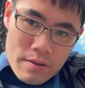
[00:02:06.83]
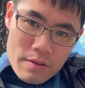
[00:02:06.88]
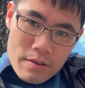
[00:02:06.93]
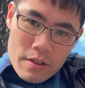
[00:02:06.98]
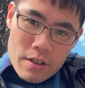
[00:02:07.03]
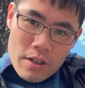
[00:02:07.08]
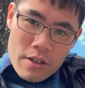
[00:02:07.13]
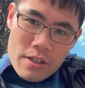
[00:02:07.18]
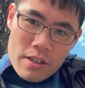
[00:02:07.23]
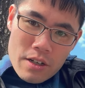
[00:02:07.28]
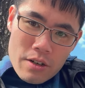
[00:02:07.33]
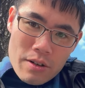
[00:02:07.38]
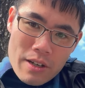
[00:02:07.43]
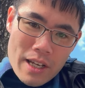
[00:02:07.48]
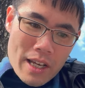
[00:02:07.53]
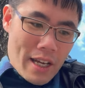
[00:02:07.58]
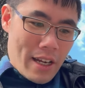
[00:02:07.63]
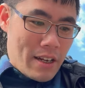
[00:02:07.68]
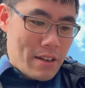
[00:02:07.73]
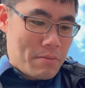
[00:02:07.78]
looks
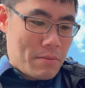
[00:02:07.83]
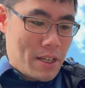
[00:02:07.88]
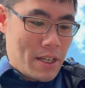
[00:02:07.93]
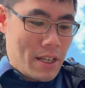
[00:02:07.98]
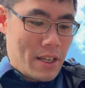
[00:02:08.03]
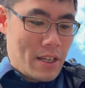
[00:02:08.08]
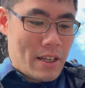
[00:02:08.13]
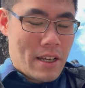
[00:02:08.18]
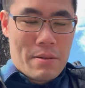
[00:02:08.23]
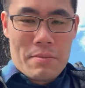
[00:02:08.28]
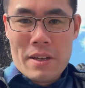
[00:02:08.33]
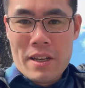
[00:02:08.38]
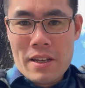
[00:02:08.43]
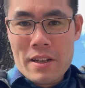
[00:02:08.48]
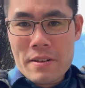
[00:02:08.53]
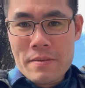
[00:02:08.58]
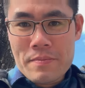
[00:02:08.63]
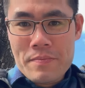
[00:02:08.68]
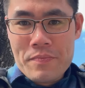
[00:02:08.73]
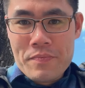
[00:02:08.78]
okay to me. I
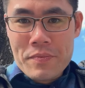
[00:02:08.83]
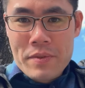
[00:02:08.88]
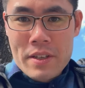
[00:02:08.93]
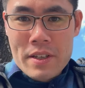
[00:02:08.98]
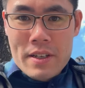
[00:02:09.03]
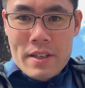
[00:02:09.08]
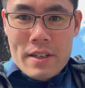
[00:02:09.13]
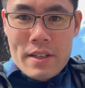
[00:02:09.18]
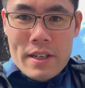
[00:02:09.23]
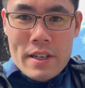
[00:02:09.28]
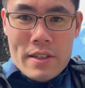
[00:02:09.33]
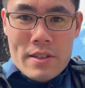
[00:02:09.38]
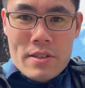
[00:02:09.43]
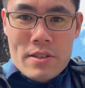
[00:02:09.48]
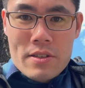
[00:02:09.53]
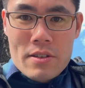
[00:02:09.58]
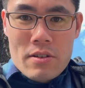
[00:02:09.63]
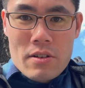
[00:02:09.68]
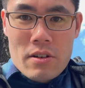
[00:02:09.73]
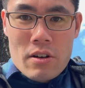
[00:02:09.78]
mean,
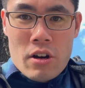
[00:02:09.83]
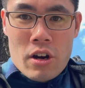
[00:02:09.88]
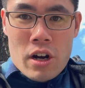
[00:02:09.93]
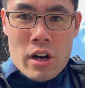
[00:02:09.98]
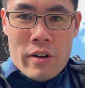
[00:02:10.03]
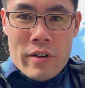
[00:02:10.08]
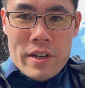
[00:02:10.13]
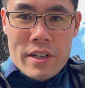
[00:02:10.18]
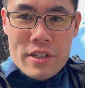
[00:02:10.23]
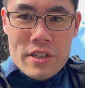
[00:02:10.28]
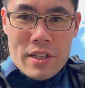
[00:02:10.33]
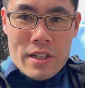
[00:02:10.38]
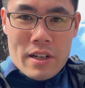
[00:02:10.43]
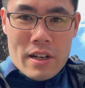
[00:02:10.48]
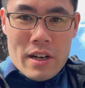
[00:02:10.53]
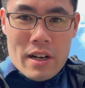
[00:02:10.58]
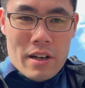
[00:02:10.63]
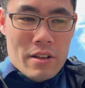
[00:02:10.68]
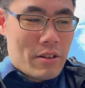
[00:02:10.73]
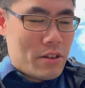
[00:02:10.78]
it's orange in
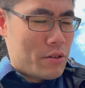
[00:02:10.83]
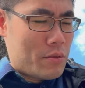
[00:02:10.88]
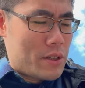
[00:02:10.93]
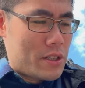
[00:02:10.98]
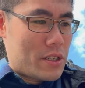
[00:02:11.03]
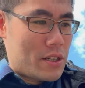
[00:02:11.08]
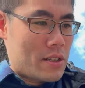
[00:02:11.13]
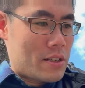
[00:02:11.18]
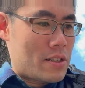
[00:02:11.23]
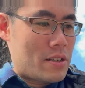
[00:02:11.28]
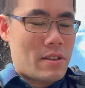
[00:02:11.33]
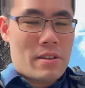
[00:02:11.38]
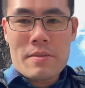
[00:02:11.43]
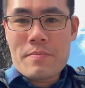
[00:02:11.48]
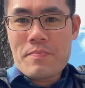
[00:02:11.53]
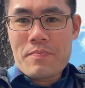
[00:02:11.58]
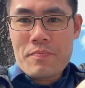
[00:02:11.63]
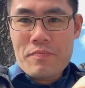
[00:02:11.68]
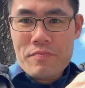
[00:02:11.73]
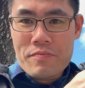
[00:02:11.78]
color, which is
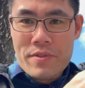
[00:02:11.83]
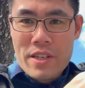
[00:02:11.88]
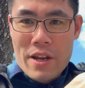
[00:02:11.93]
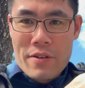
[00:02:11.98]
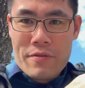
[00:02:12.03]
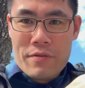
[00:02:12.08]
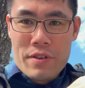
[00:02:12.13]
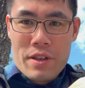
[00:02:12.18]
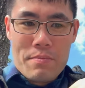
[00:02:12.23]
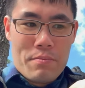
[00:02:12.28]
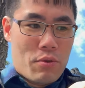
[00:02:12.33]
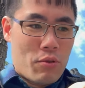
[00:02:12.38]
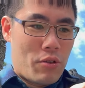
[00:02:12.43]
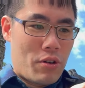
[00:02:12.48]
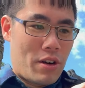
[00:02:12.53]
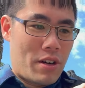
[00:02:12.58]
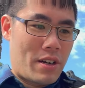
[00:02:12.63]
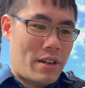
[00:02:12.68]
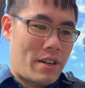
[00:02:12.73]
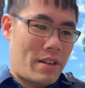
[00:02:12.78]
definitely pork.